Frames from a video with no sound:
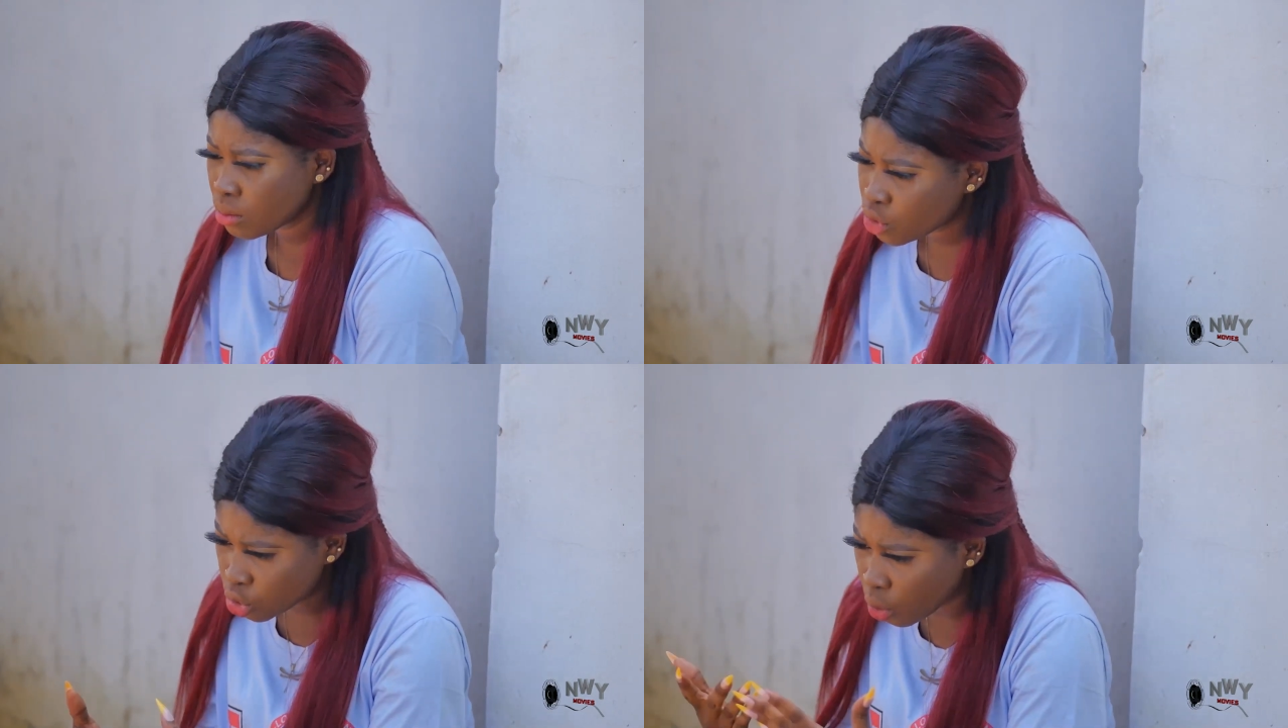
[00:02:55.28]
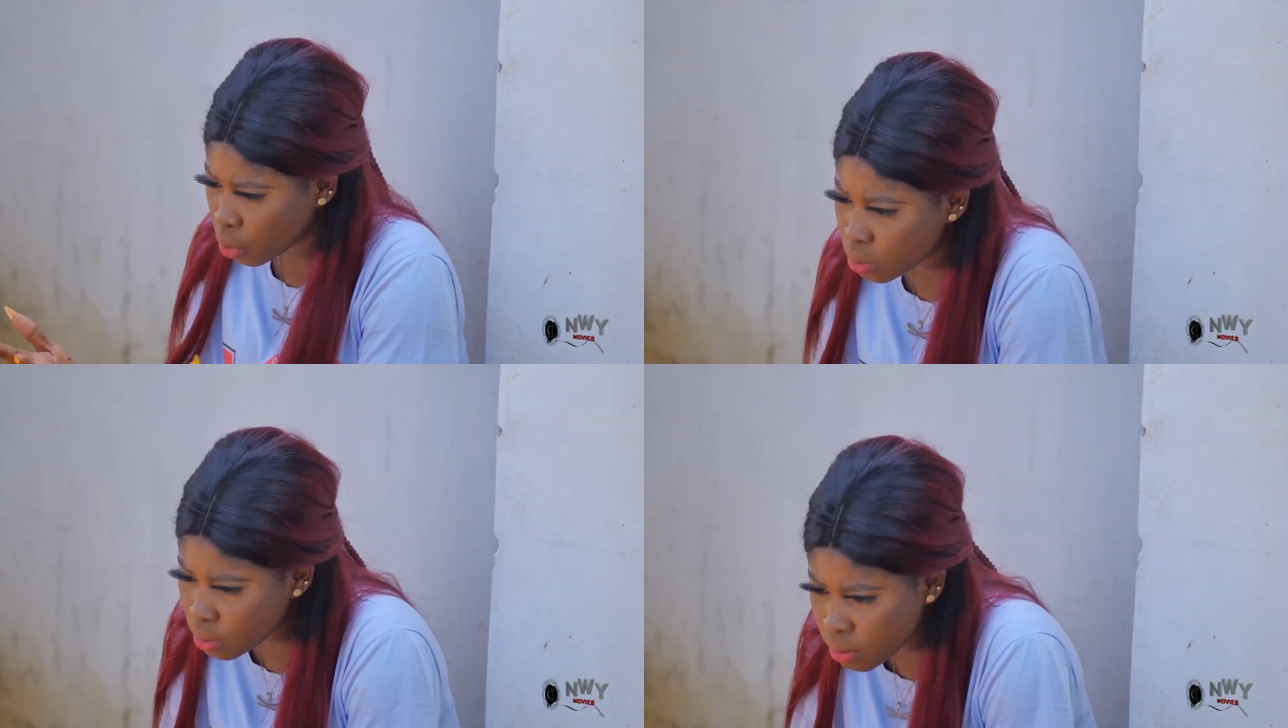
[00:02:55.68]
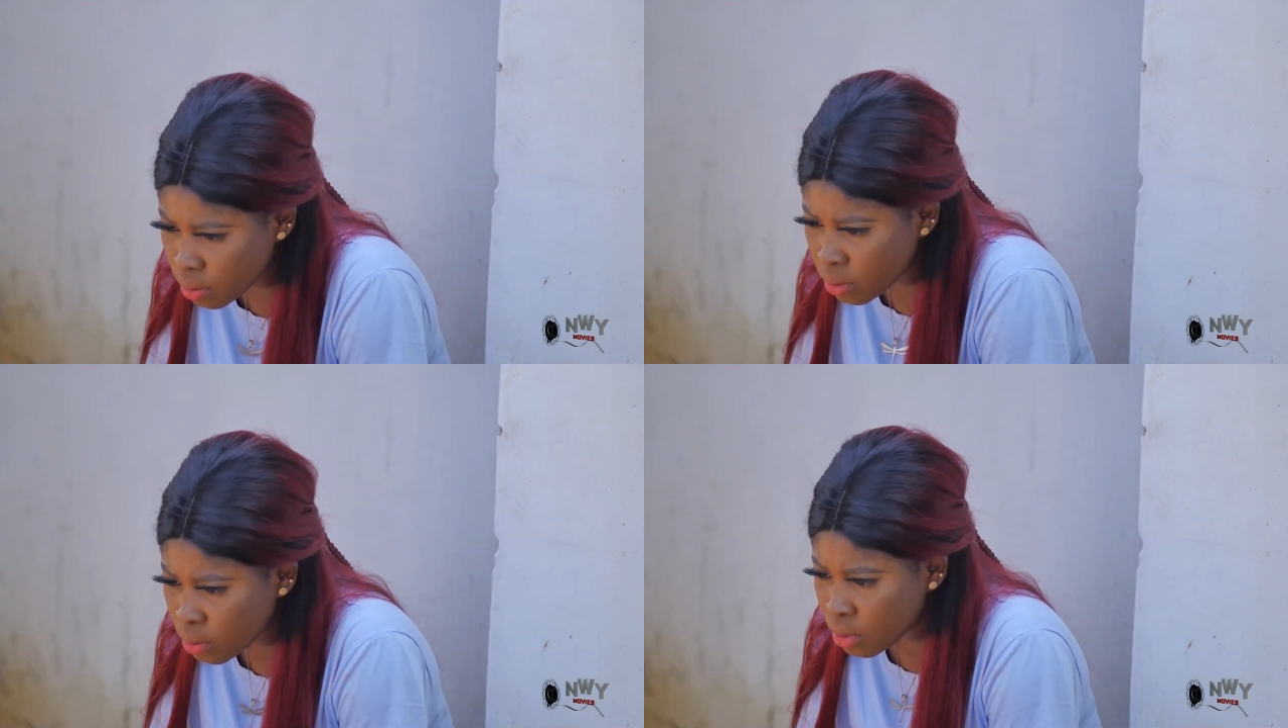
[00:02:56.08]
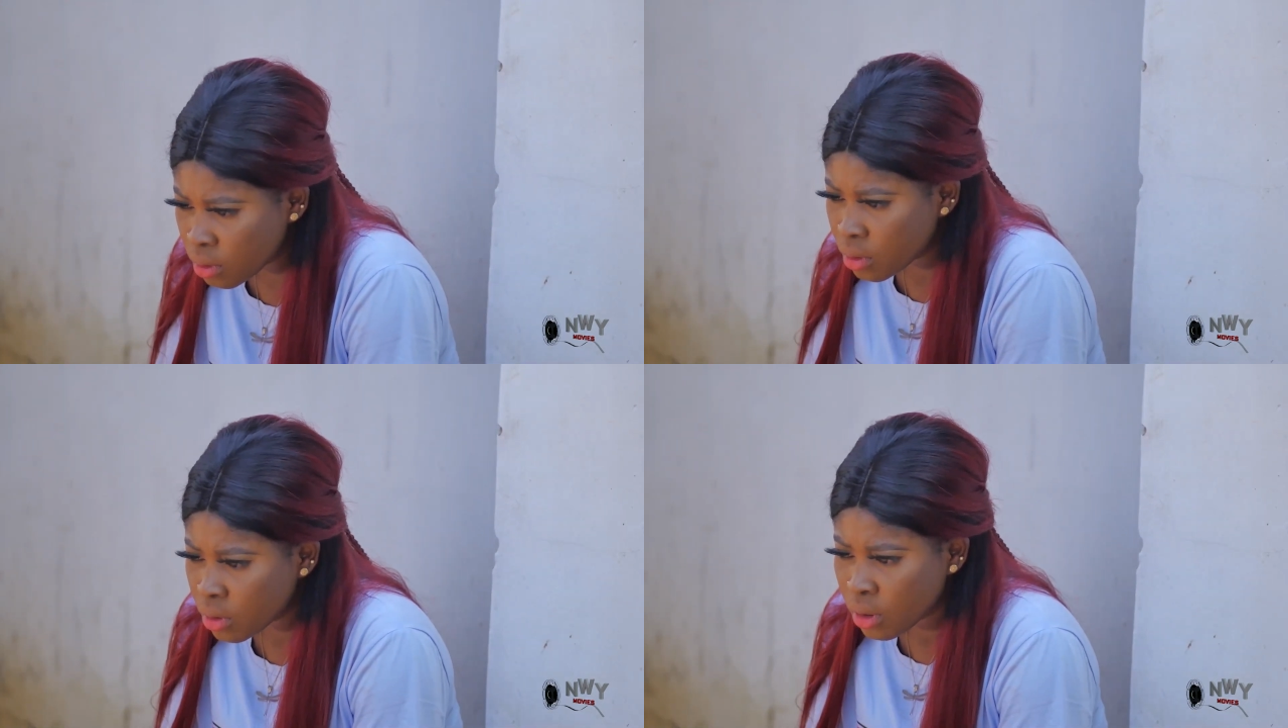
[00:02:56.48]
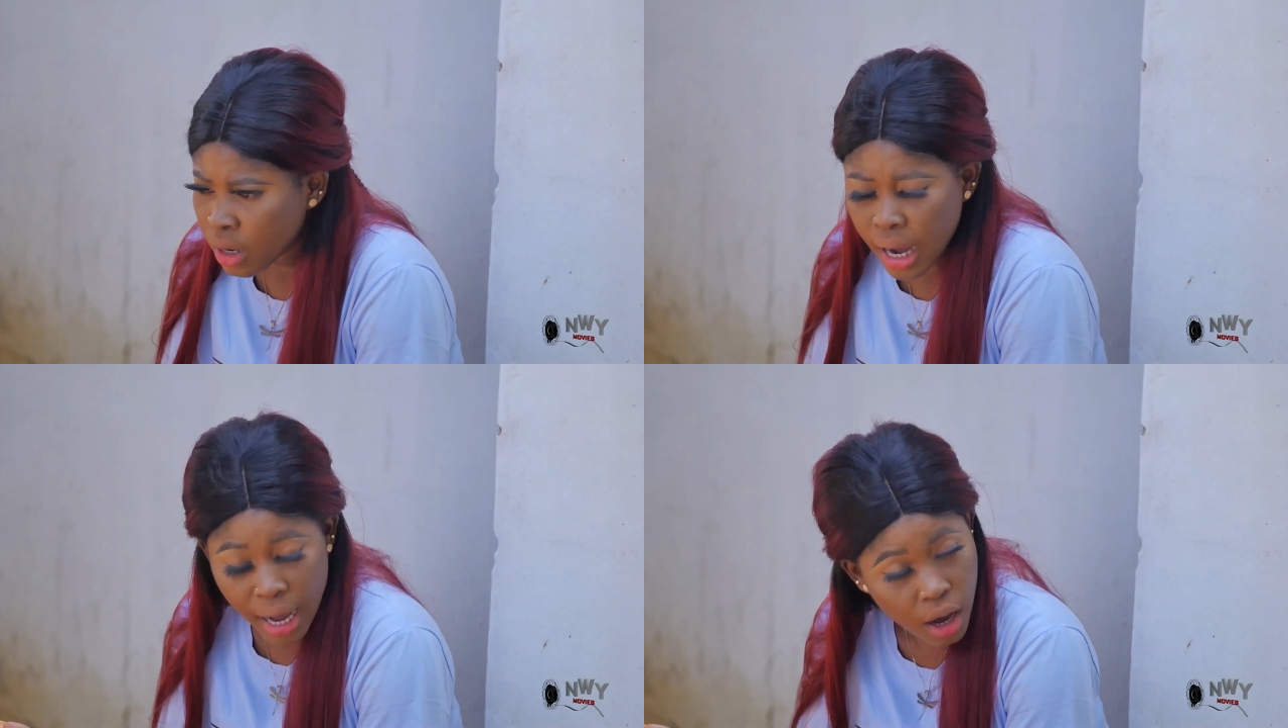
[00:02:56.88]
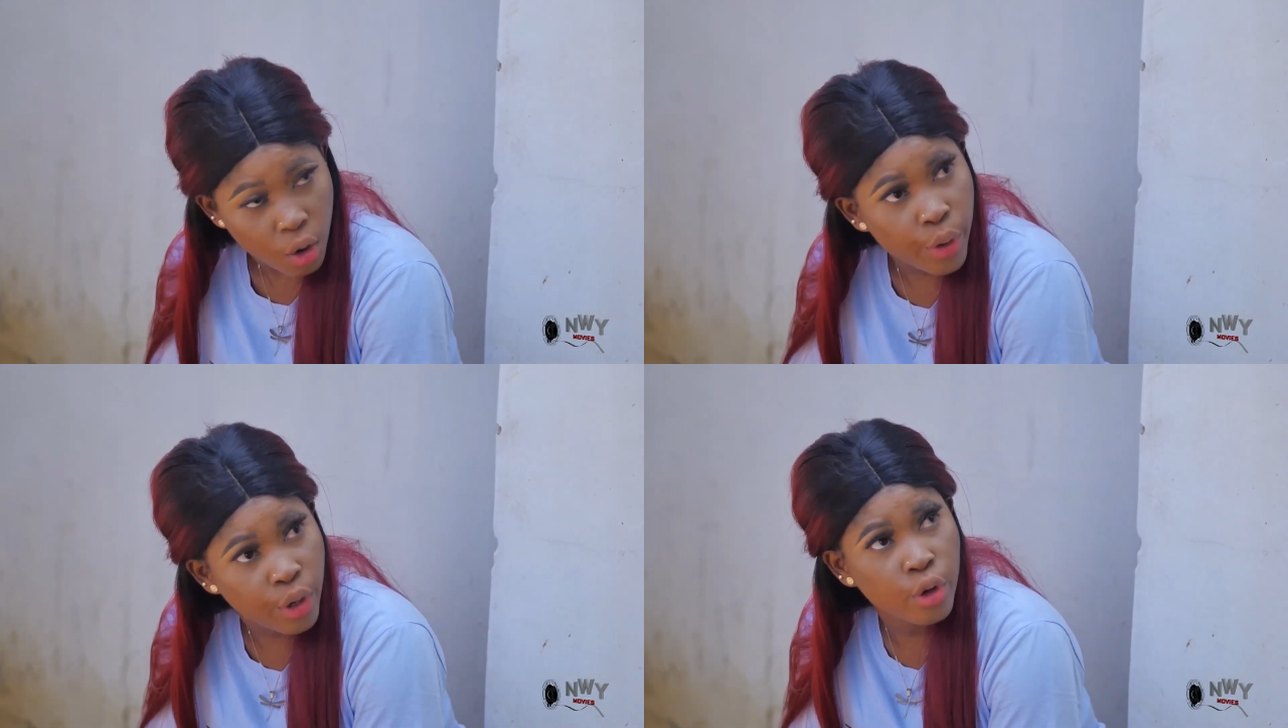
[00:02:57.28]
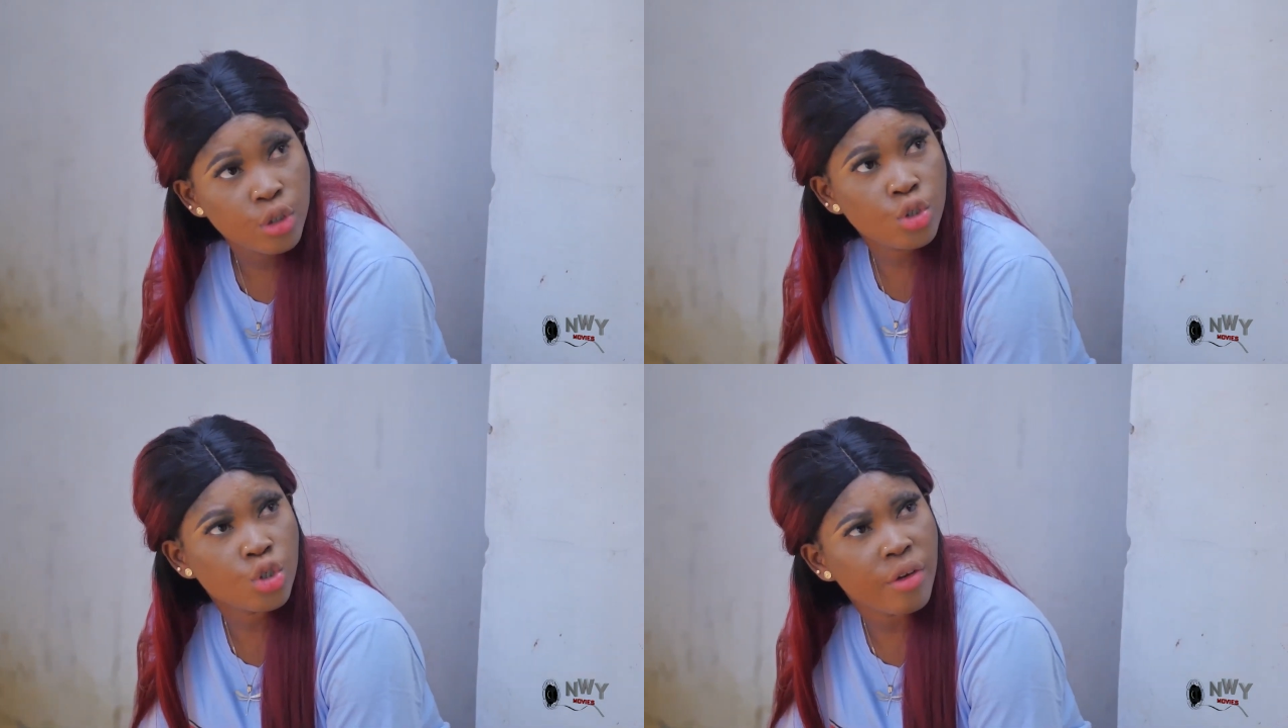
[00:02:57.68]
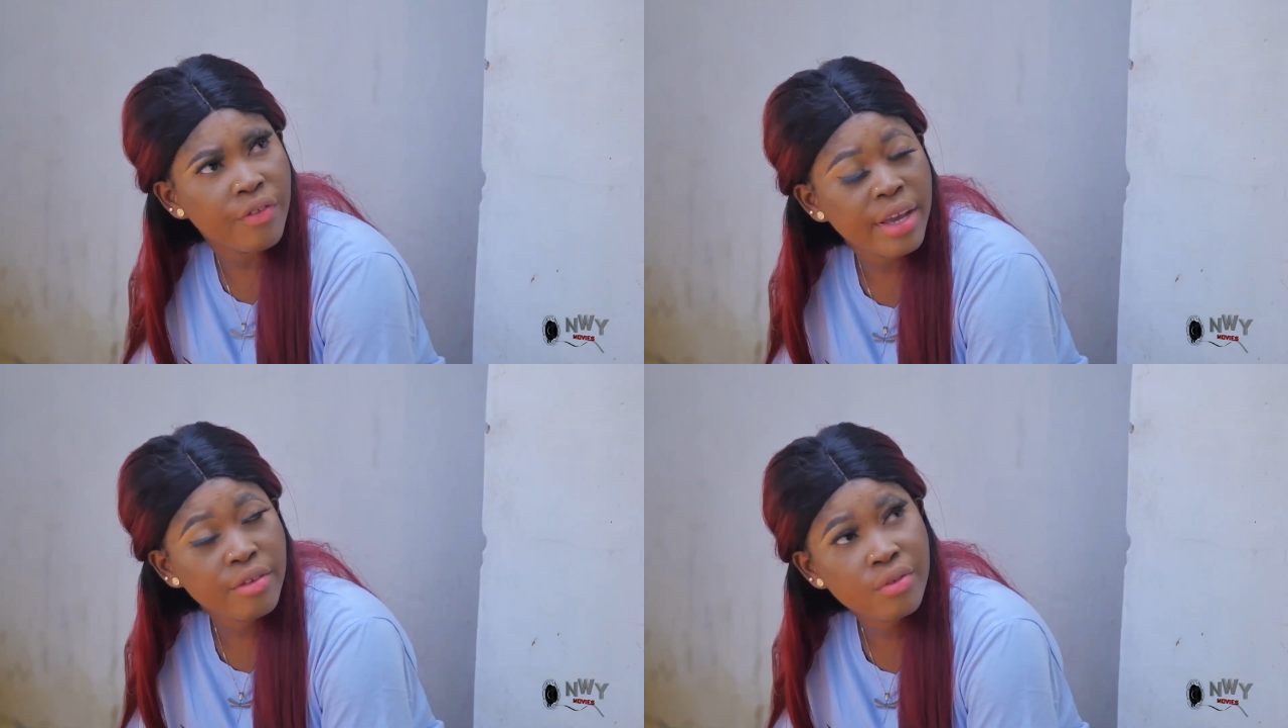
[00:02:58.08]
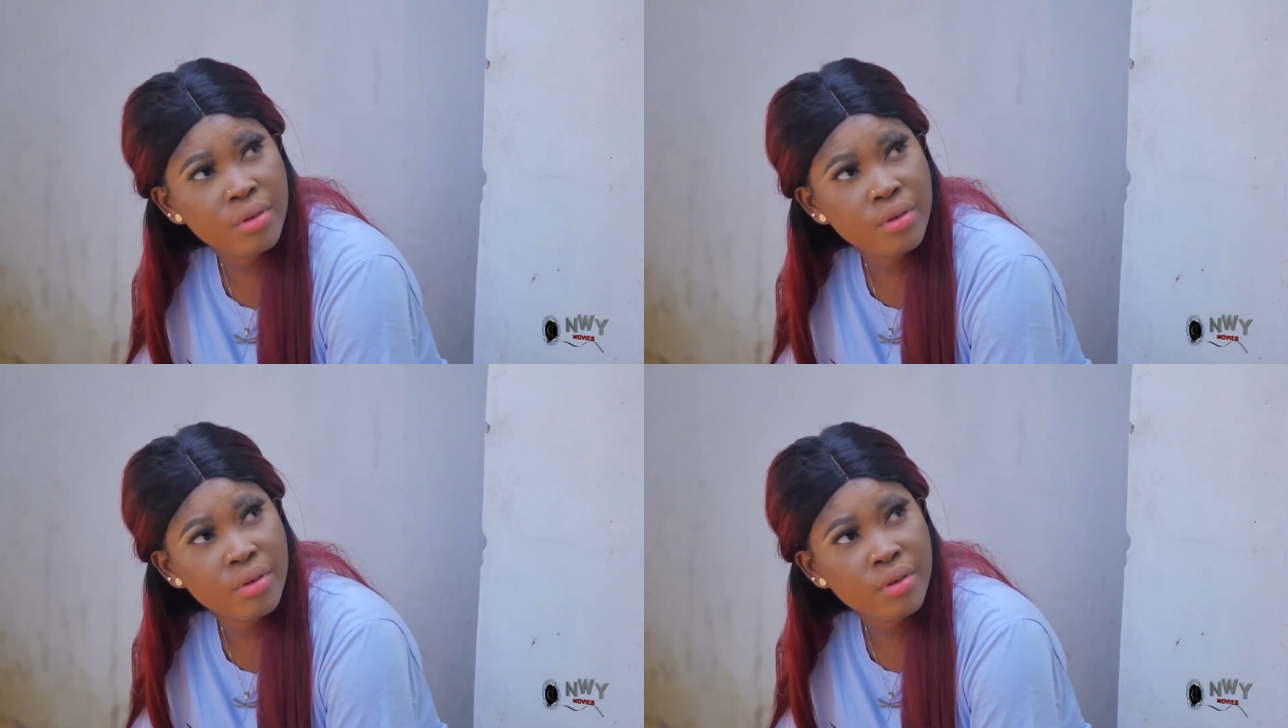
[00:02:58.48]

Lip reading: So, how are we going to survive?